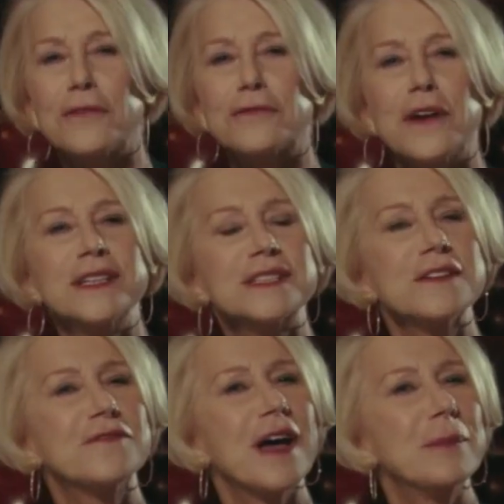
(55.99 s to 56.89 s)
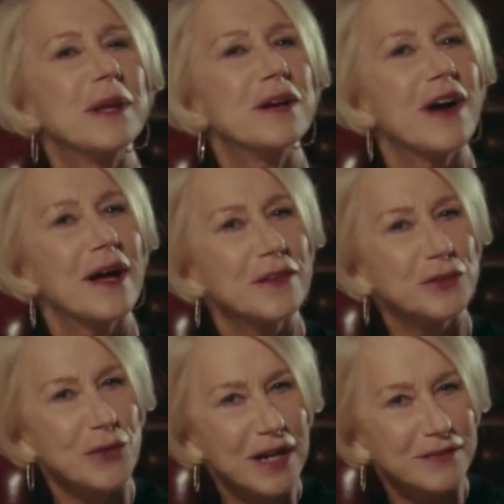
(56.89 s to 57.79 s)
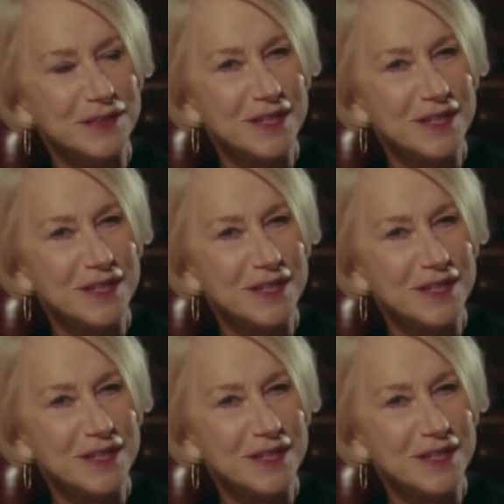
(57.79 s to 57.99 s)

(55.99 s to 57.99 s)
This spot is already getting major